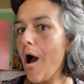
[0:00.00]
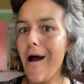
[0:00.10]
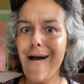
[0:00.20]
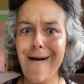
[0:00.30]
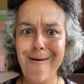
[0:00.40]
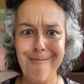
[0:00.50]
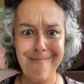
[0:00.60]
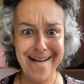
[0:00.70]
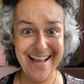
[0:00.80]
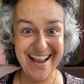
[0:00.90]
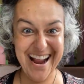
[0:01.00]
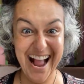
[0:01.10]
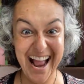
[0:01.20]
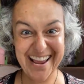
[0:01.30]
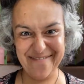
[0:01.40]
Oh my
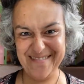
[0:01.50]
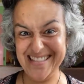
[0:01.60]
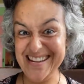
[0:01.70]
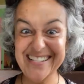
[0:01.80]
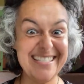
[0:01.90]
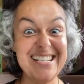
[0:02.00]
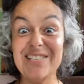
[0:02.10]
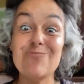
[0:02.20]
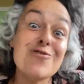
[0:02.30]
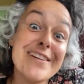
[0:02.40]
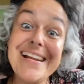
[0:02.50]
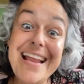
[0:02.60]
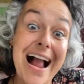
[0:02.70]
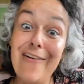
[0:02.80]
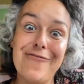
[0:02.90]
God, everything is just working
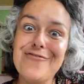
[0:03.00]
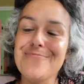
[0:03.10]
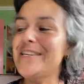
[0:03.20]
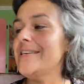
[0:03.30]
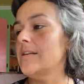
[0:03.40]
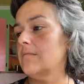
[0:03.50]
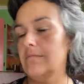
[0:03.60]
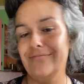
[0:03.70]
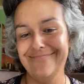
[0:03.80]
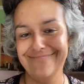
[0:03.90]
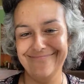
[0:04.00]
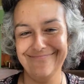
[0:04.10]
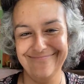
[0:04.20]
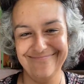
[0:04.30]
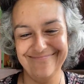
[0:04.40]
out for me.
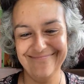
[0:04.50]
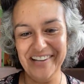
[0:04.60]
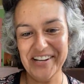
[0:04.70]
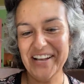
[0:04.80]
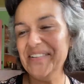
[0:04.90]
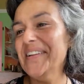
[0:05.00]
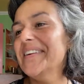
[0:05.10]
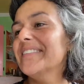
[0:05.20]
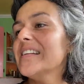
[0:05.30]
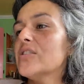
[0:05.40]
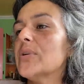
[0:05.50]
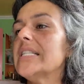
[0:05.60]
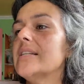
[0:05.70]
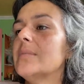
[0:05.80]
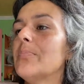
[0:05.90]
Okay, let's read
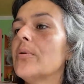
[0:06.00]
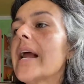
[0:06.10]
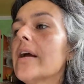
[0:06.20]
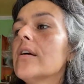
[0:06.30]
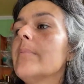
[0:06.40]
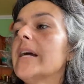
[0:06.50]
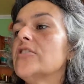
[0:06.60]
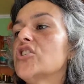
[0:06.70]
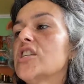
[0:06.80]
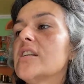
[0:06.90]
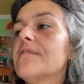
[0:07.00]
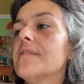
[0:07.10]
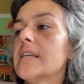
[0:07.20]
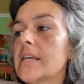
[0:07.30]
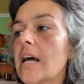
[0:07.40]
this prayer by Chief
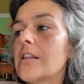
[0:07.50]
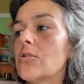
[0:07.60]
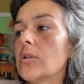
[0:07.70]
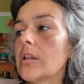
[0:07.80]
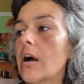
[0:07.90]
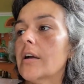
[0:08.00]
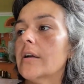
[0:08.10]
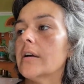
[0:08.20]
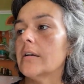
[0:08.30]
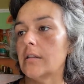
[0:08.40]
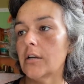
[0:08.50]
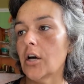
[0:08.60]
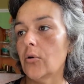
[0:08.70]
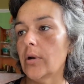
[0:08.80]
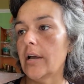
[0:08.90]
Yellow Lark,
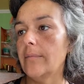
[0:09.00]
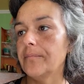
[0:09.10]
Lakota.